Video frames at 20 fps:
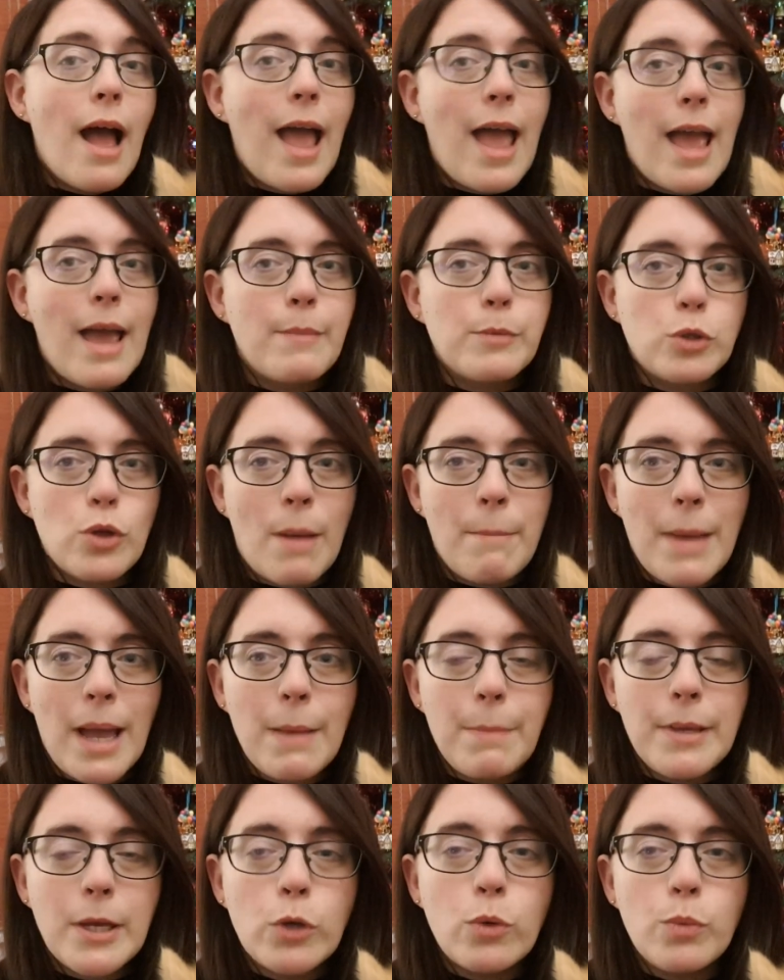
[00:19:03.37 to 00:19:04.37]
So I
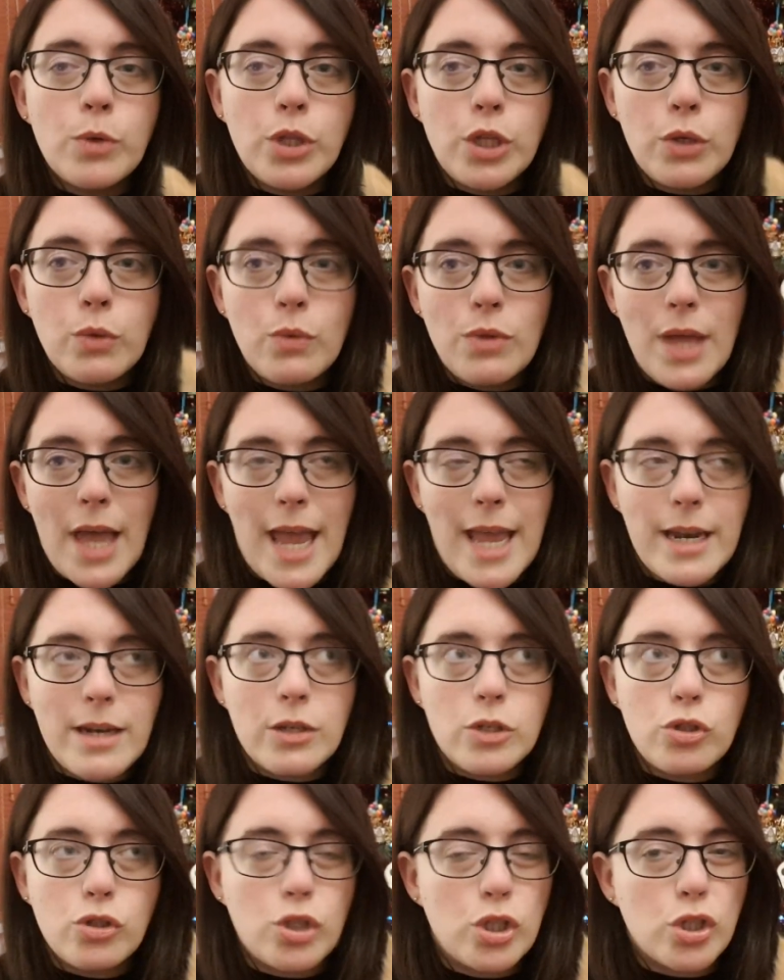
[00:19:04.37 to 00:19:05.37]
might pick up with you
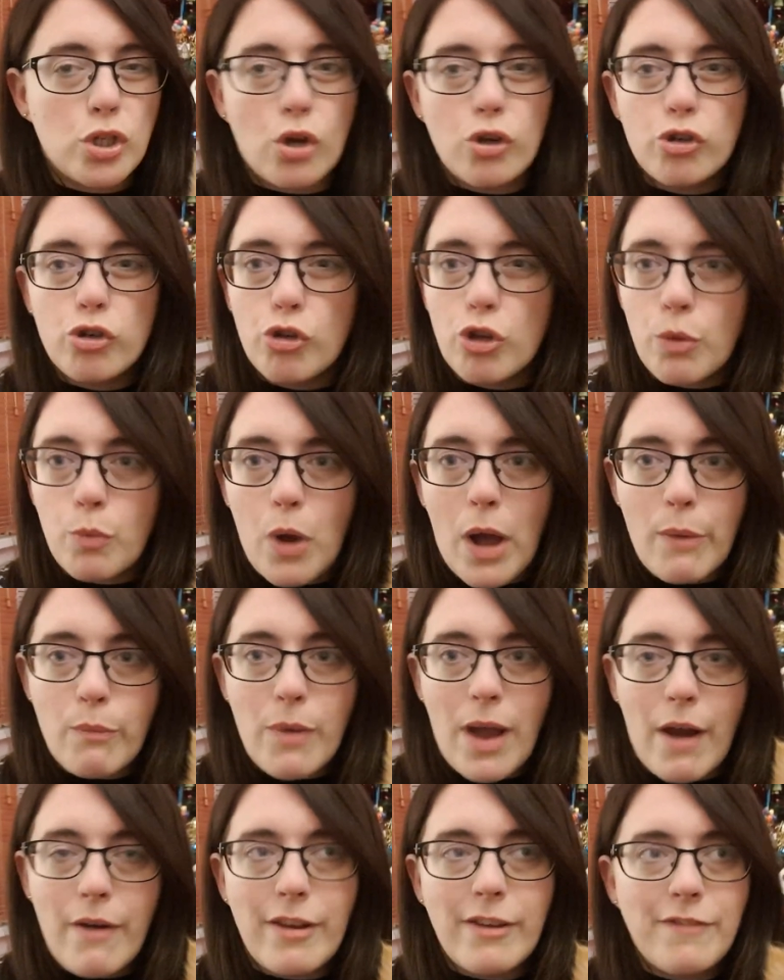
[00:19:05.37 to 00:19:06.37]
then just to sort of show you what
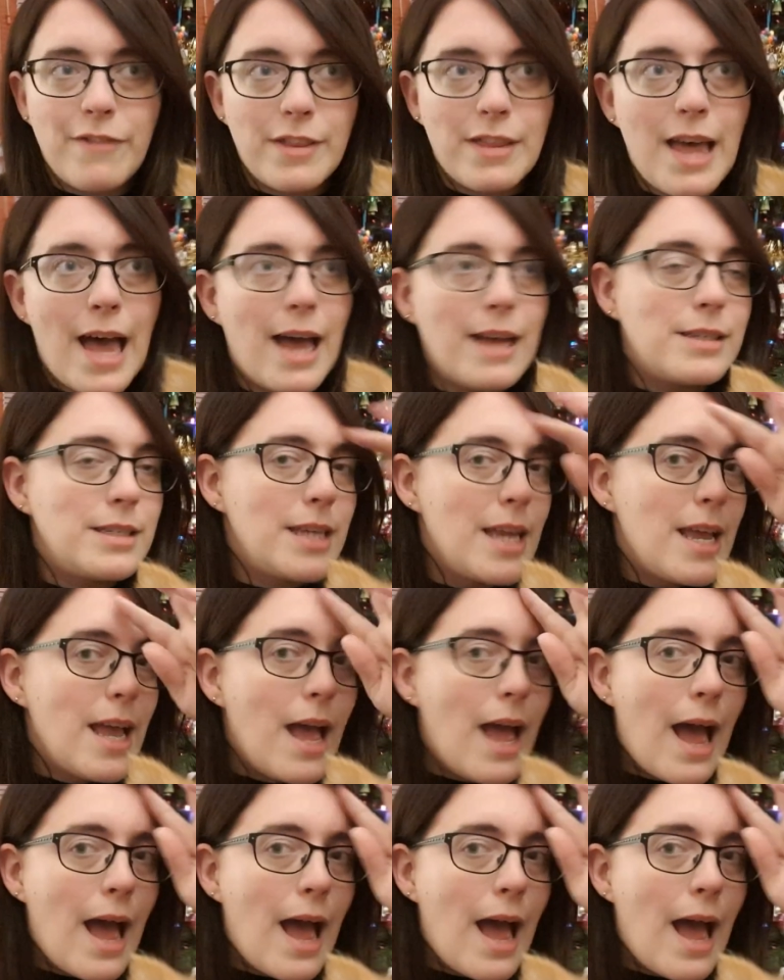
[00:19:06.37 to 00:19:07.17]
I'm wearing for that.